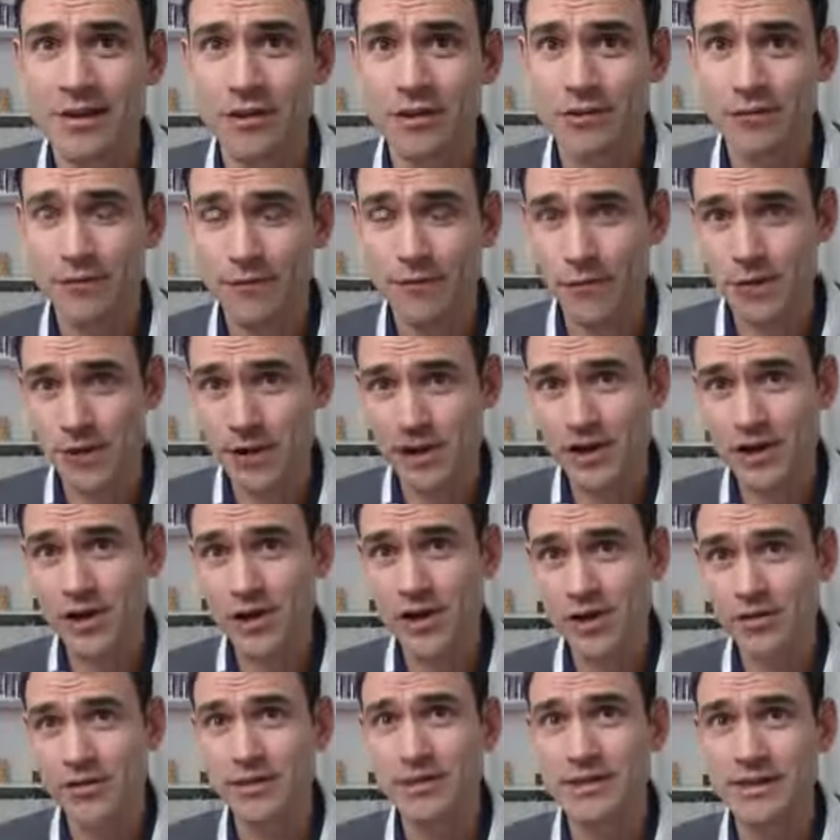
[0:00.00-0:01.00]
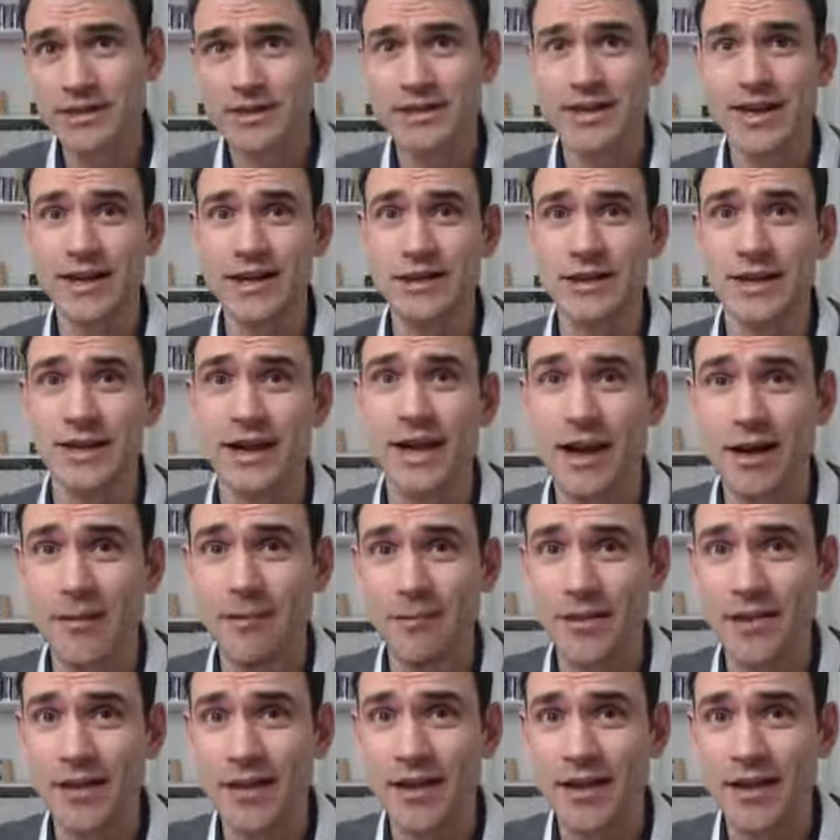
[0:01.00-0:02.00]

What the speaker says: for the Acuity scheduling app.